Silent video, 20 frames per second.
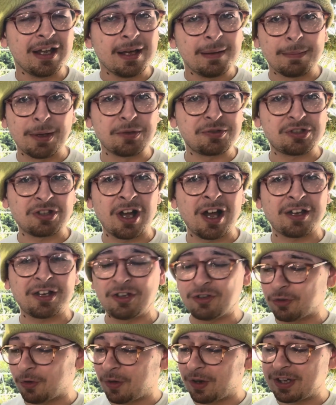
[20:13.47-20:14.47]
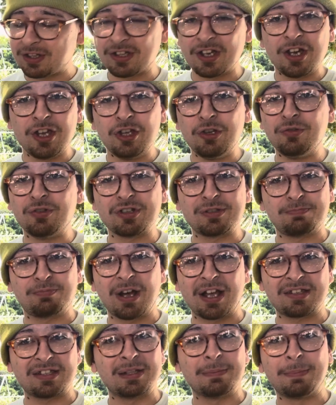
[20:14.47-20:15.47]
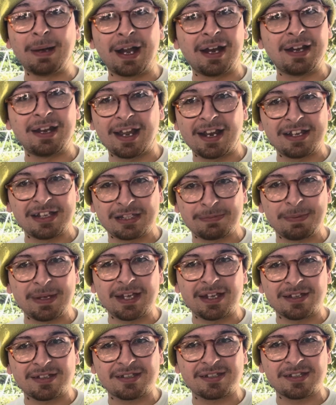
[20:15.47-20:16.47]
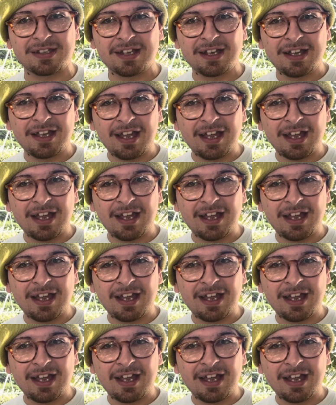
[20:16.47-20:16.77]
Most talking toys, you just press the button and he speaks.